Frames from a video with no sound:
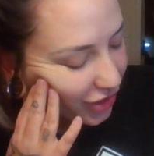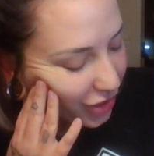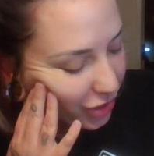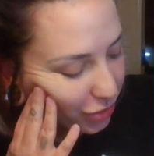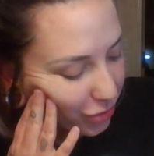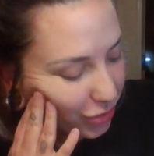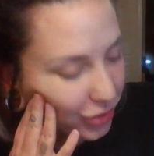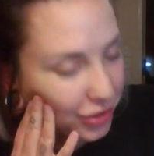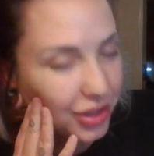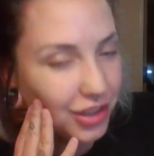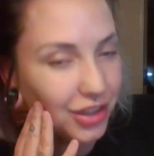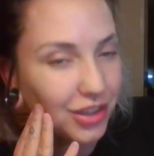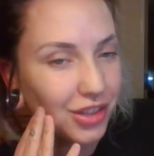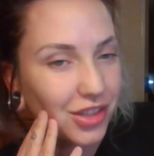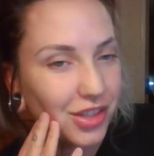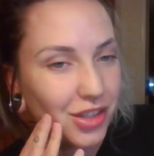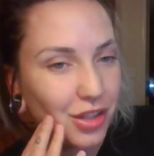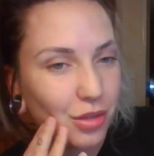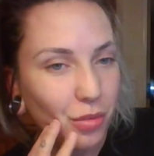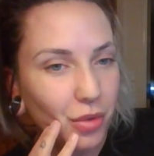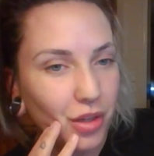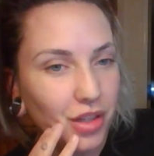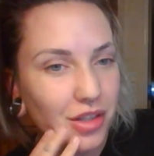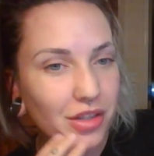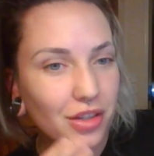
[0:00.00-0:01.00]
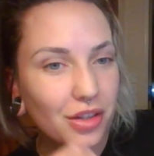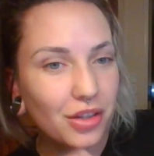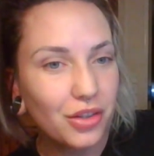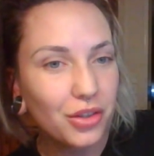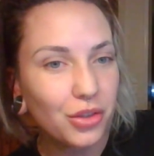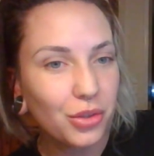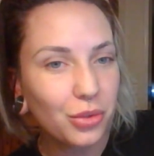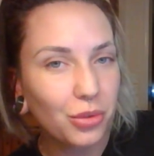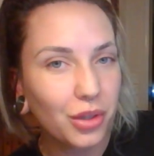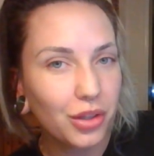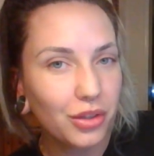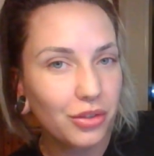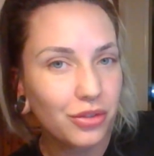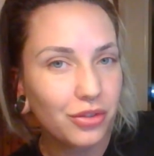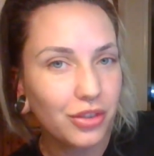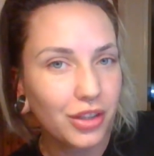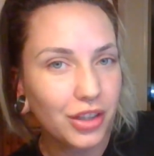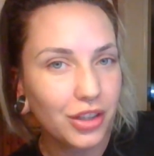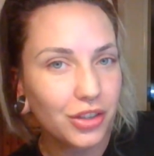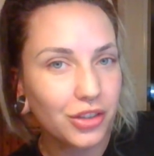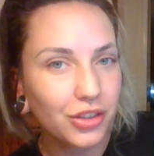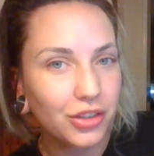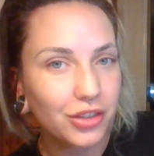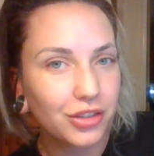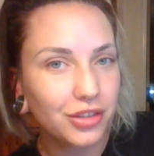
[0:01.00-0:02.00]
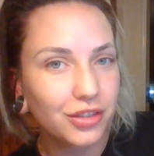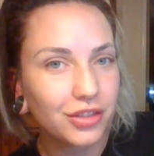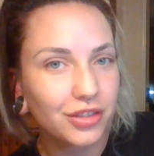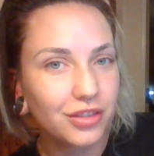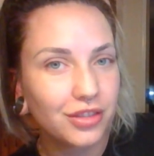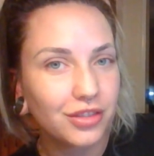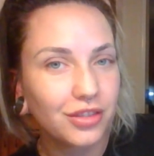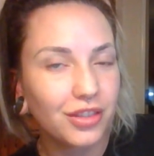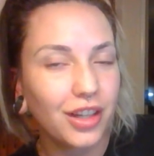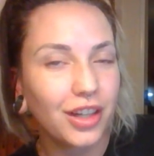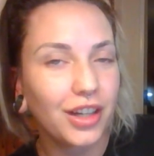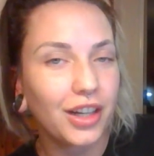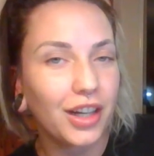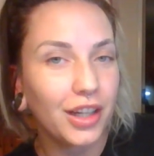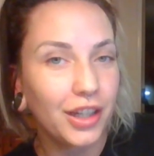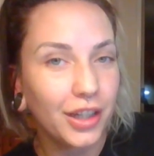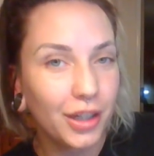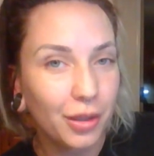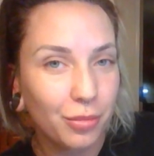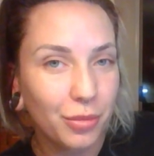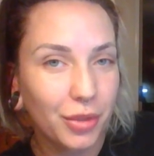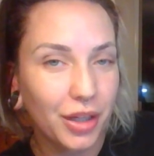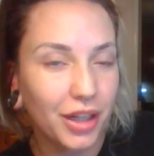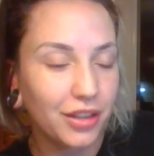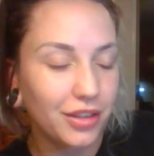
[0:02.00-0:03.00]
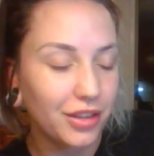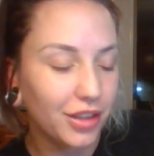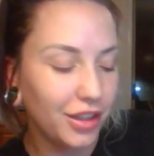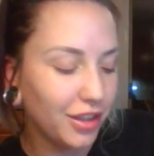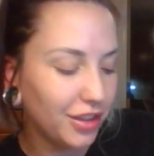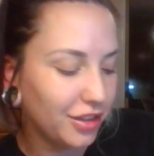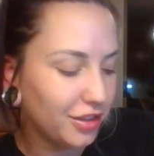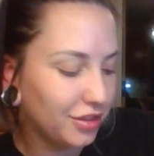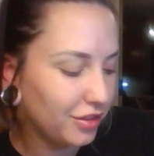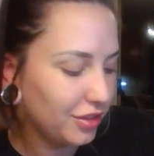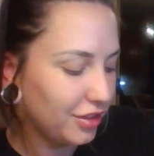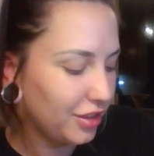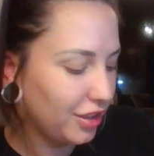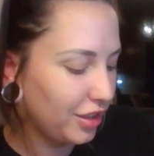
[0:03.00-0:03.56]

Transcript: Really just depends on who I feel like I am that day.